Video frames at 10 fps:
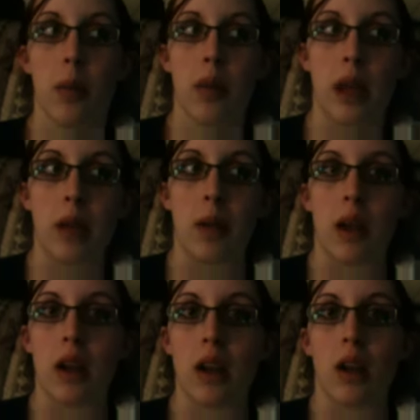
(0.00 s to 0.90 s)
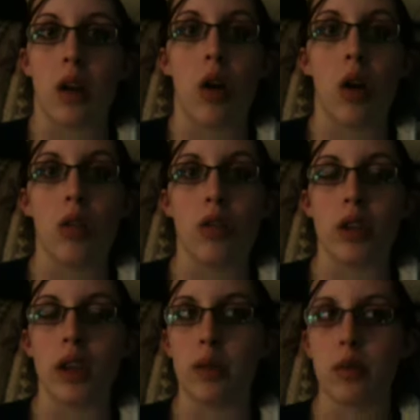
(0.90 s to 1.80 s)
but that made it a
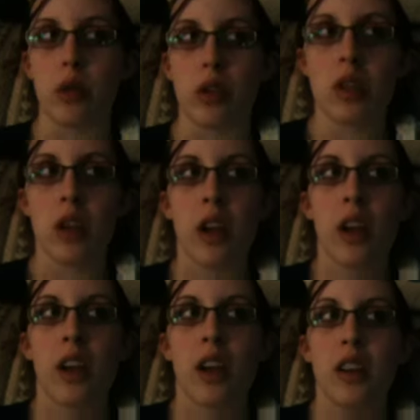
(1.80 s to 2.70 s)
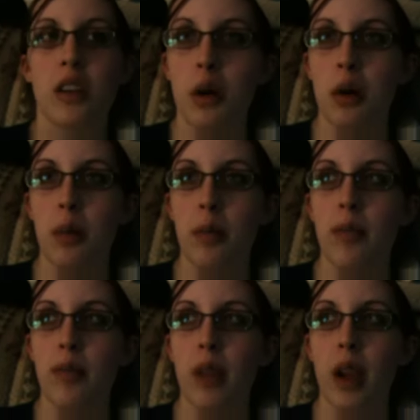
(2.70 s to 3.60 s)
hundred times worse. So
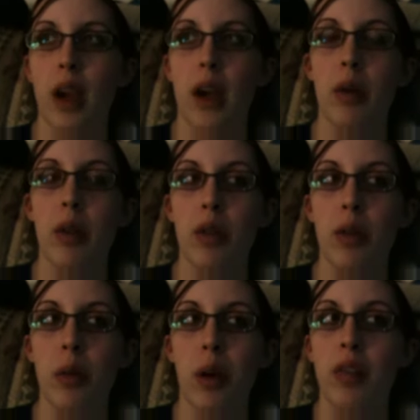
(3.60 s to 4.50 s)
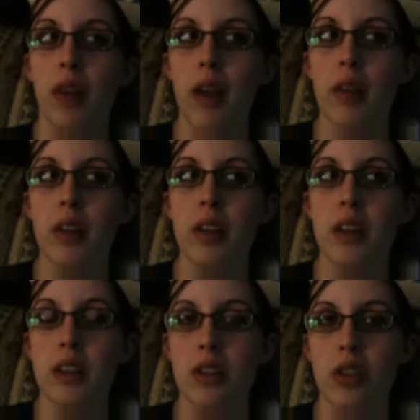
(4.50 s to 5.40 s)
I went through about five or
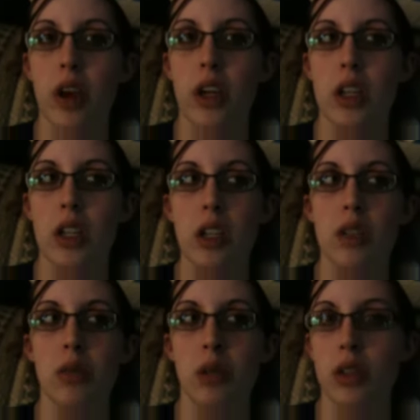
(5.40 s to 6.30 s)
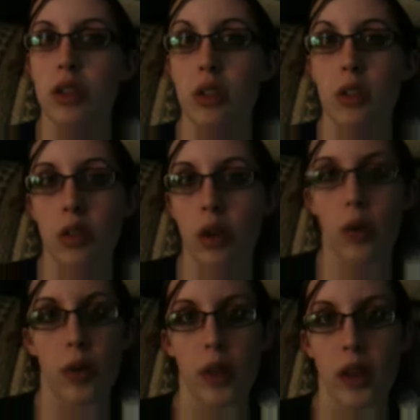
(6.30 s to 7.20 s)
six contractions, which
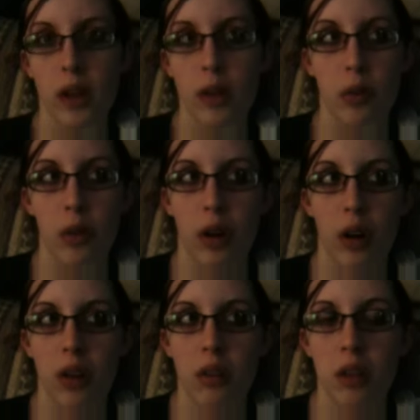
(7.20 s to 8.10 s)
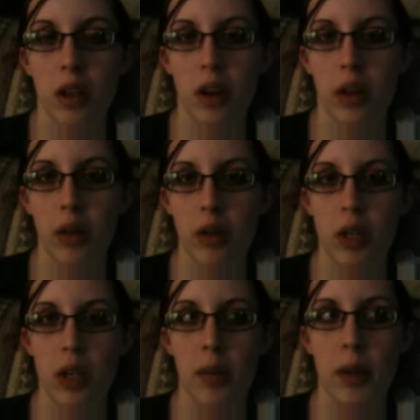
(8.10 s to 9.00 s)
only were, you know, that was
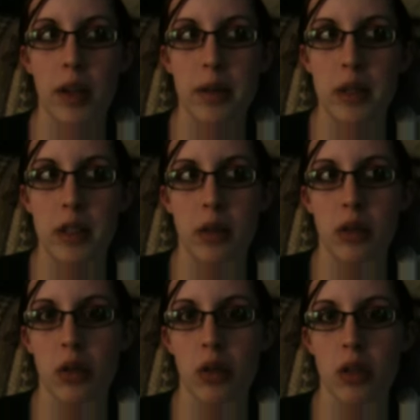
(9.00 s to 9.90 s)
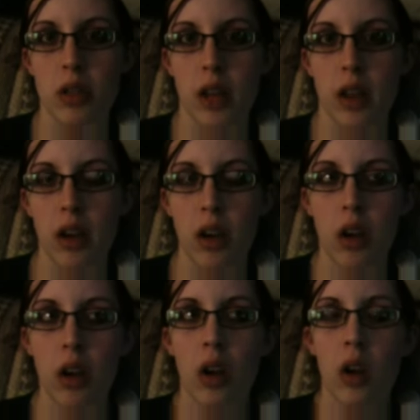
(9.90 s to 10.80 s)
only 10 minutes because they were so close together.
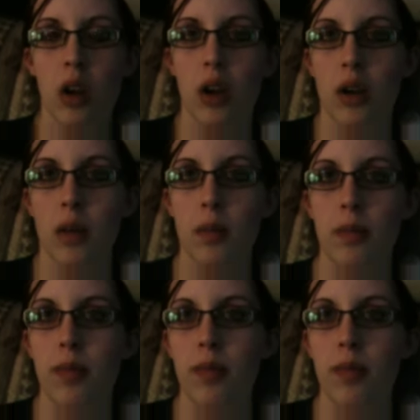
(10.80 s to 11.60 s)
Um,